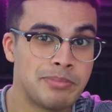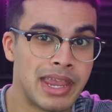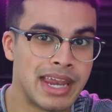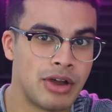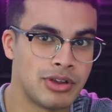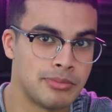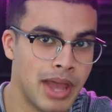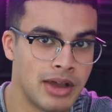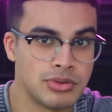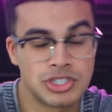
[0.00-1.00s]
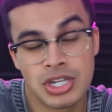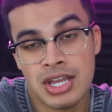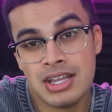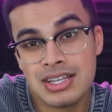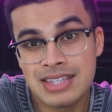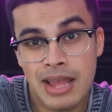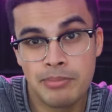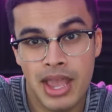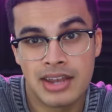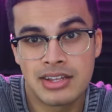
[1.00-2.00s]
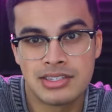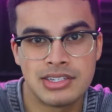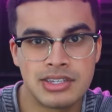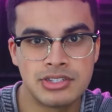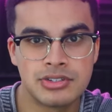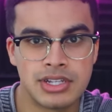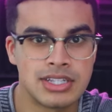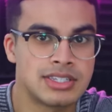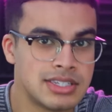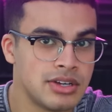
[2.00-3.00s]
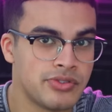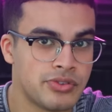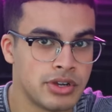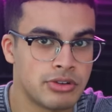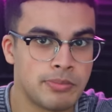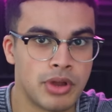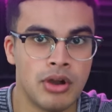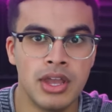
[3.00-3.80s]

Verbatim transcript: paid out in BAT, which is not bad because essentially it's still free crypto,